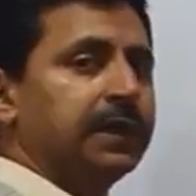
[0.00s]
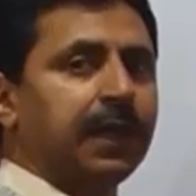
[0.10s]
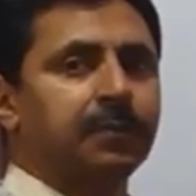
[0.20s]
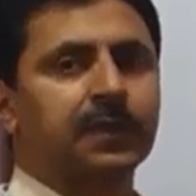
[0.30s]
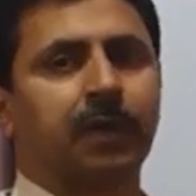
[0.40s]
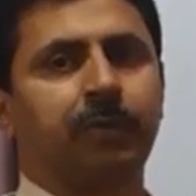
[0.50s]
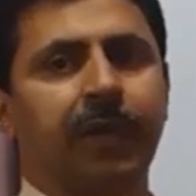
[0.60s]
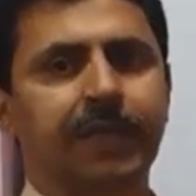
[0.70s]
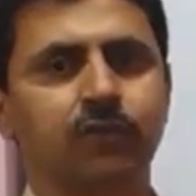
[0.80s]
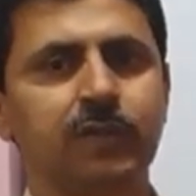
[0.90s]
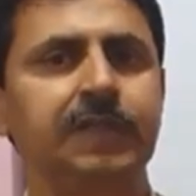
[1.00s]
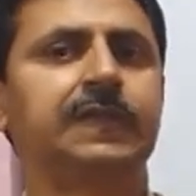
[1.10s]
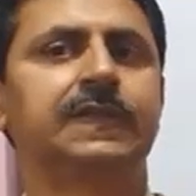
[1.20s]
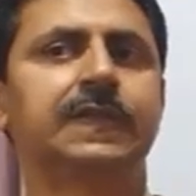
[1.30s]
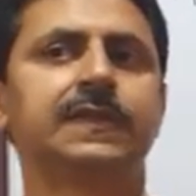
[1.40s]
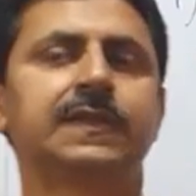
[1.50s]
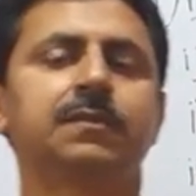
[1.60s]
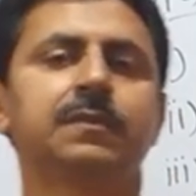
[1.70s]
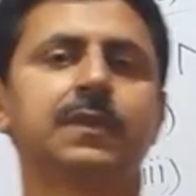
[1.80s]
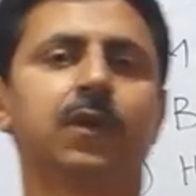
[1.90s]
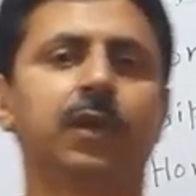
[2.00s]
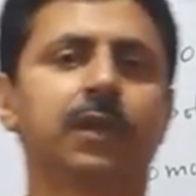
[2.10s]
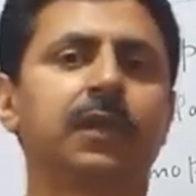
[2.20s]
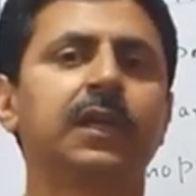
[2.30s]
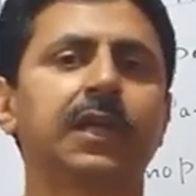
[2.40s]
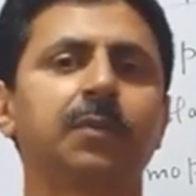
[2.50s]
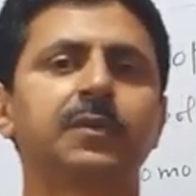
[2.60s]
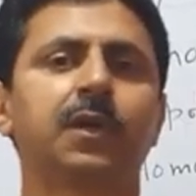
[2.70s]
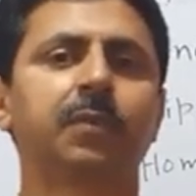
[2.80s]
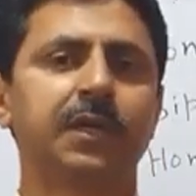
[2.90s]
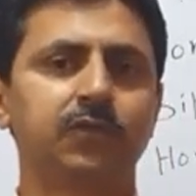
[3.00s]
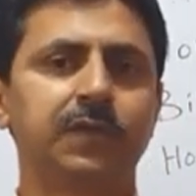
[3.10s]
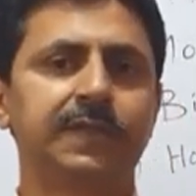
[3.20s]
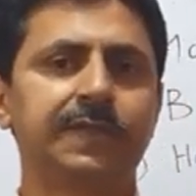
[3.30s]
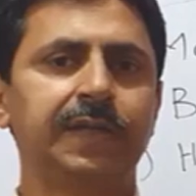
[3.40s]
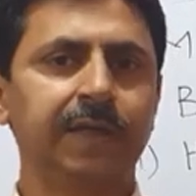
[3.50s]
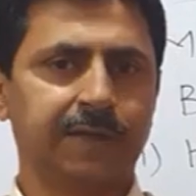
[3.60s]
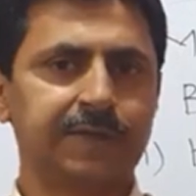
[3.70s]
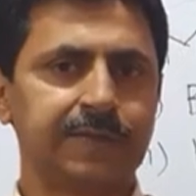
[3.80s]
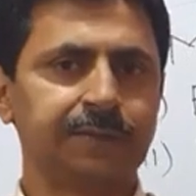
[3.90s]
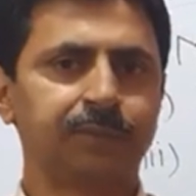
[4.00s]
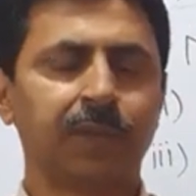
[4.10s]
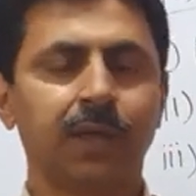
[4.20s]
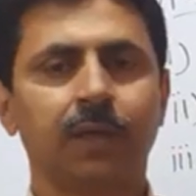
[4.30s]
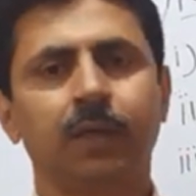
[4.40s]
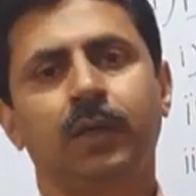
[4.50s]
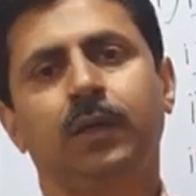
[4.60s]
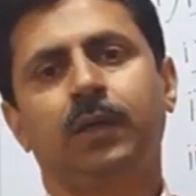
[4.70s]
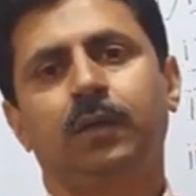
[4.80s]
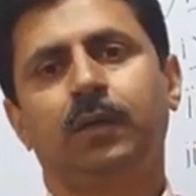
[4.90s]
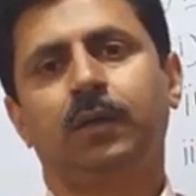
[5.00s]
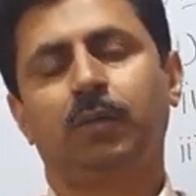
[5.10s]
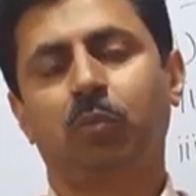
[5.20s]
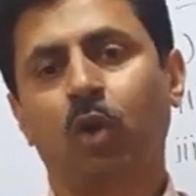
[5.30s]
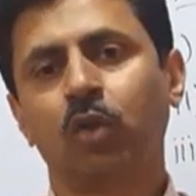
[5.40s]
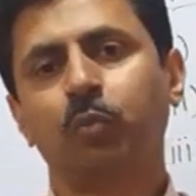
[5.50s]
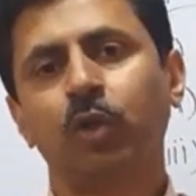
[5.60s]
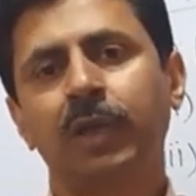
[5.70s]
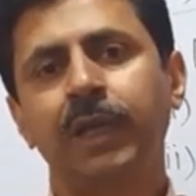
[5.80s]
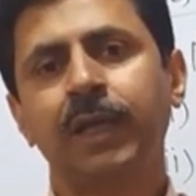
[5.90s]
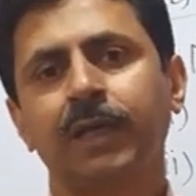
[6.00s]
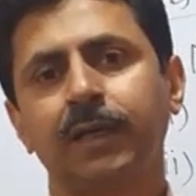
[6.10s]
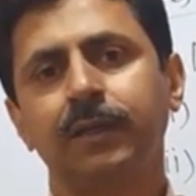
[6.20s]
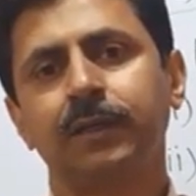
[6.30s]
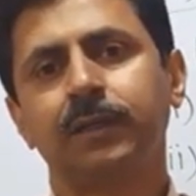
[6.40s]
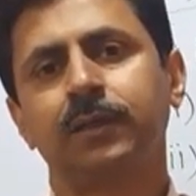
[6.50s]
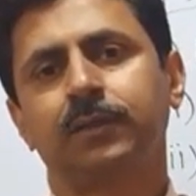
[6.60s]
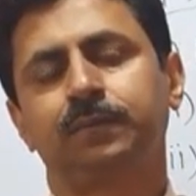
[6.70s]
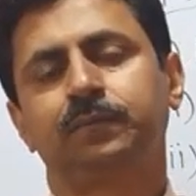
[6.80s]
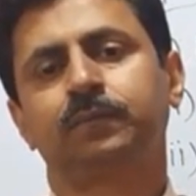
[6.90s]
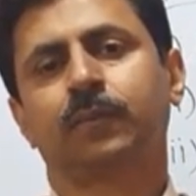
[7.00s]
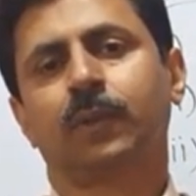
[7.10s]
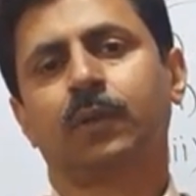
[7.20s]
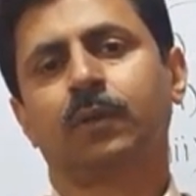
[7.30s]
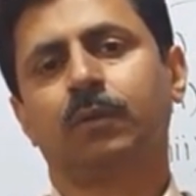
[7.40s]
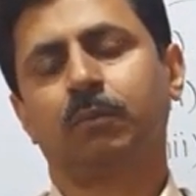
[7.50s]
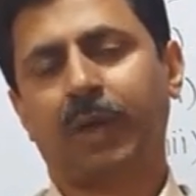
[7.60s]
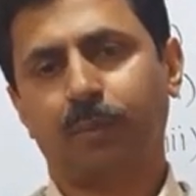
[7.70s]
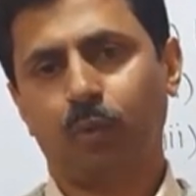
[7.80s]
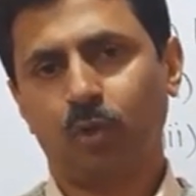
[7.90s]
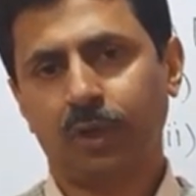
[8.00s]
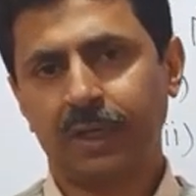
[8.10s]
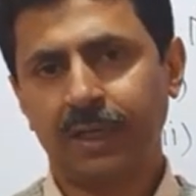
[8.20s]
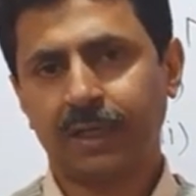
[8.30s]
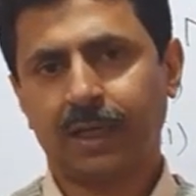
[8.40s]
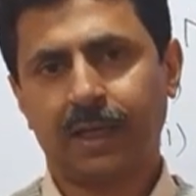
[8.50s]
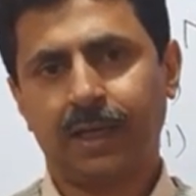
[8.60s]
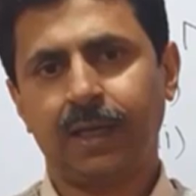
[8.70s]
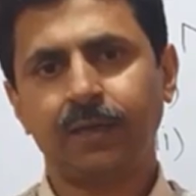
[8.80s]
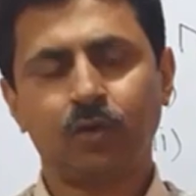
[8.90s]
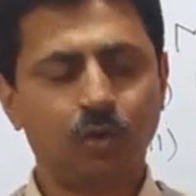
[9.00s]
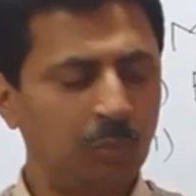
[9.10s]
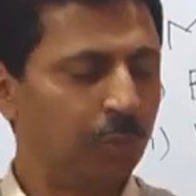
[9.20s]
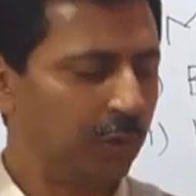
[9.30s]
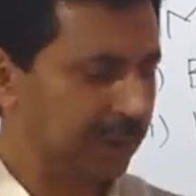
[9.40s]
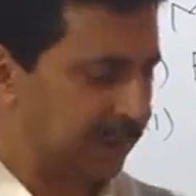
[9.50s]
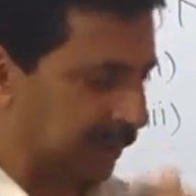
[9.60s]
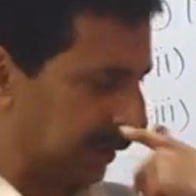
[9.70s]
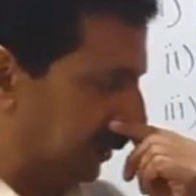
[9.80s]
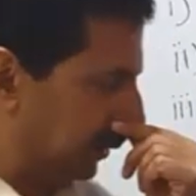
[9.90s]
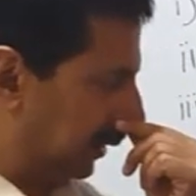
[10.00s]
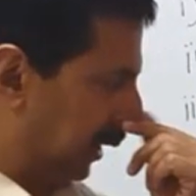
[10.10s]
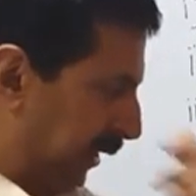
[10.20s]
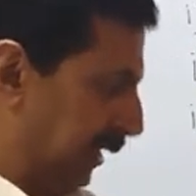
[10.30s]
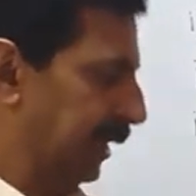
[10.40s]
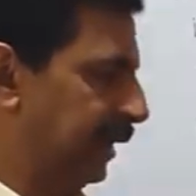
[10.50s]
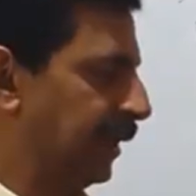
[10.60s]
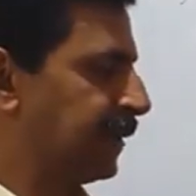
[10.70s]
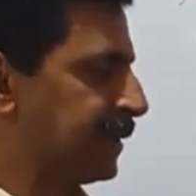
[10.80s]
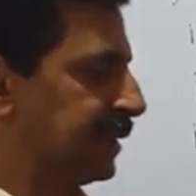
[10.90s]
types of HVDC systems or three types of HVDC links: monopolar link, bipolar link, and homopolar link. Let us